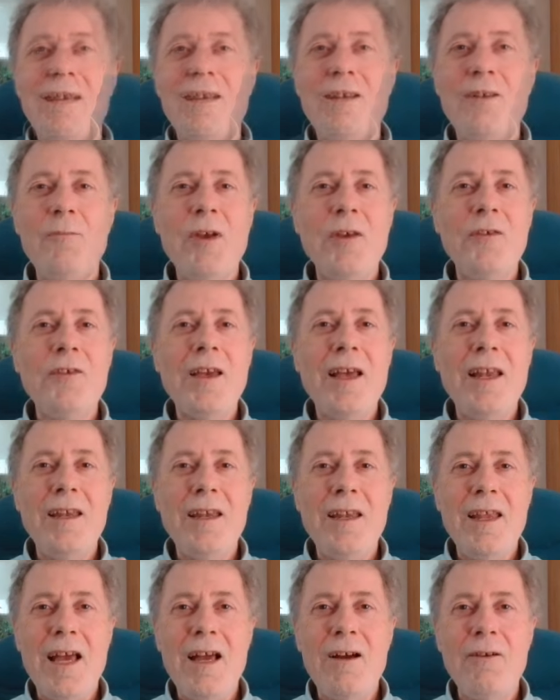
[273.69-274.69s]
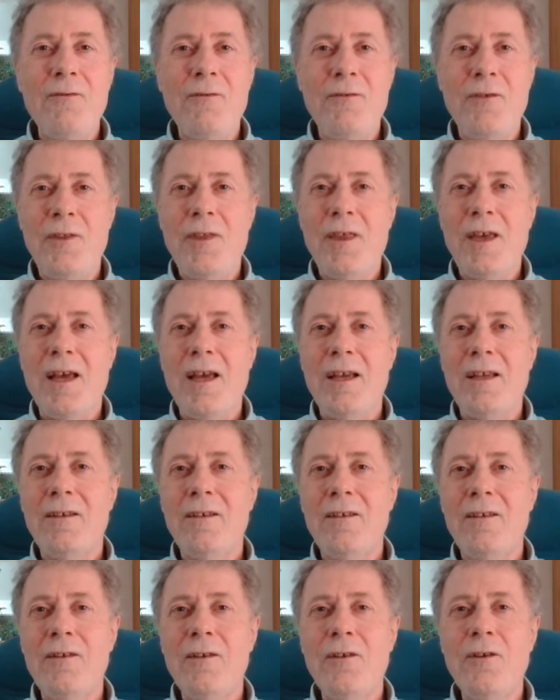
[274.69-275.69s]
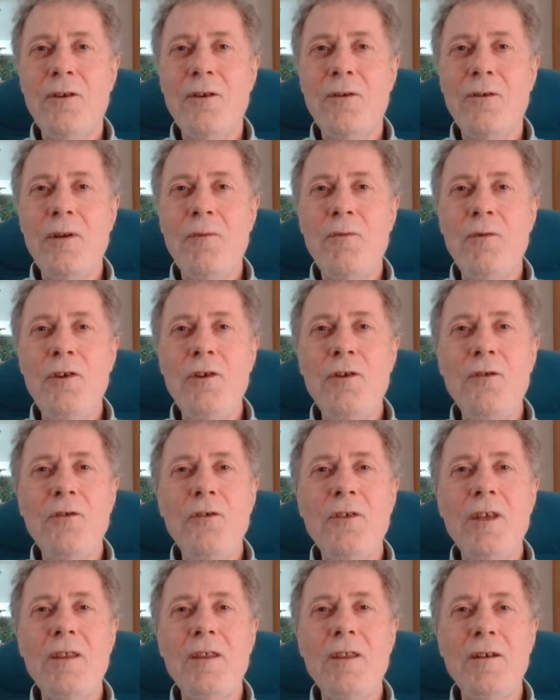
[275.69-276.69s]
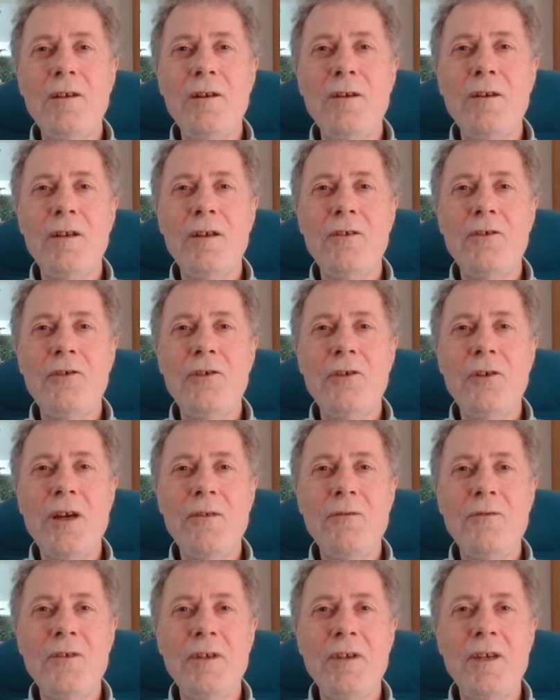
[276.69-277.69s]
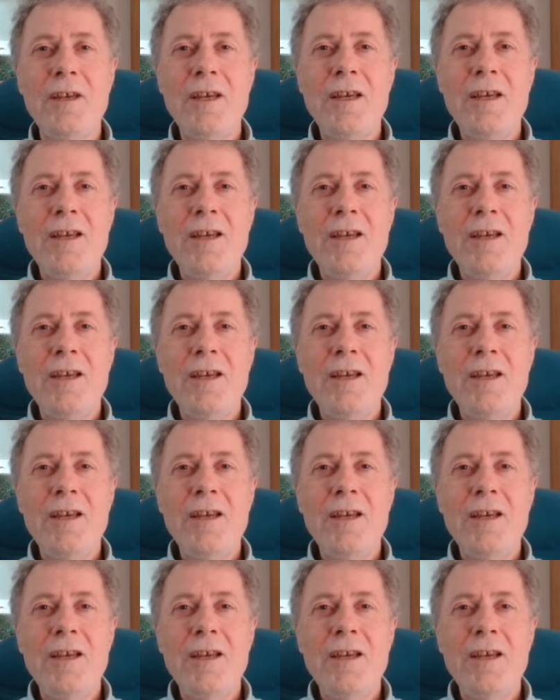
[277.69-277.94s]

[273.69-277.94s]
You must allow for that. You know, in using the knowledge, you have to